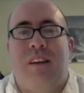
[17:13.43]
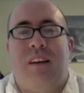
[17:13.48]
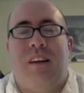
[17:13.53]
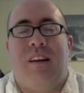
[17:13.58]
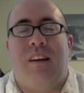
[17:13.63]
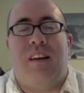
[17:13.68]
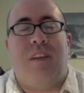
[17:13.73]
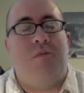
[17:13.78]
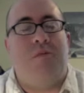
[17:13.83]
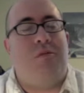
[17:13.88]

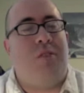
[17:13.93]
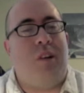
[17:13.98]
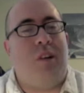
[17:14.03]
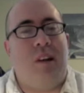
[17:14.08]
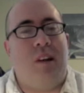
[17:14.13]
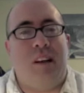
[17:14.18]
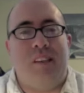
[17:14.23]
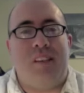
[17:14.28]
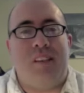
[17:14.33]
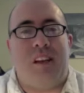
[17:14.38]
I'm
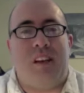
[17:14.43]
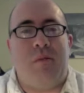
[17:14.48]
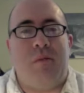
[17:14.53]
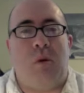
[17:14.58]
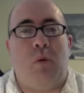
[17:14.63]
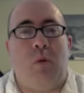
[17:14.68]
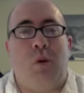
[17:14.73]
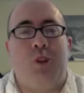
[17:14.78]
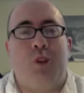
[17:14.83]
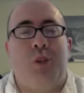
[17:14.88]
very excited
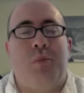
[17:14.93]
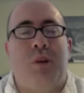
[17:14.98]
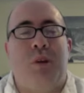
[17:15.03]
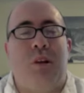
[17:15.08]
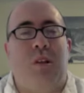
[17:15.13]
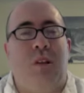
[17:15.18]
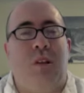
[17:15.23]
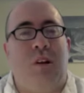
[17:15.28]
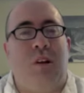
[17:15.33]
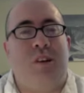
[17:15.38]
about worshiping
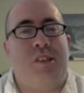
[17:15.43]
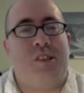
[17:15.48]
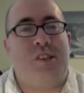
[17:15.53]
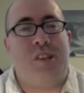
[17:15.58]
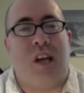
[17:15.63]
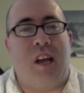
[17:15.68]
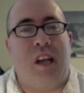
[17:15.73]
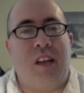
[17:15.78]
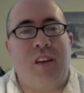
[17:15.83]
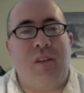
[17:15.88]

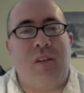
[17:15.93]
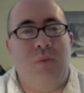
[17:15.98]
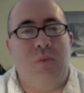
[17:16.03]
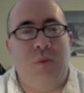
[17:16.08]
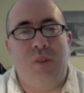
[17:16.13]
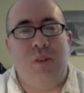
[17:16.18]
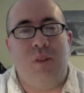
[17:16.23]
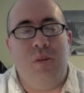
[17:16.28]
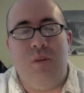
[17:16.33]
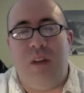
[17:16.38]
alongside
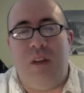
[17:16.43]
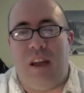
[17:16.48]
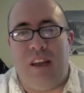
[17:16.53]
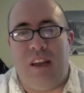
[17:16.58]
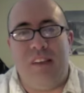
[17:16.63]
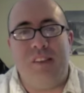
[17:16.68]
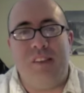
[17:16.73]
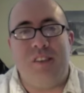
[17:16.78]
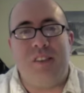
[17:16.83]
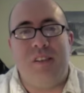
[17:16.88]
with you
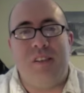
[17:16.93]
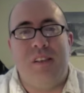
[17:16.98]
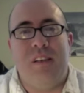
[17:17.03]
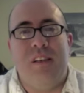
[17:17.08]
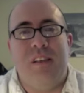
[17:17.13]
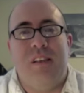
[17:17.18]
guys.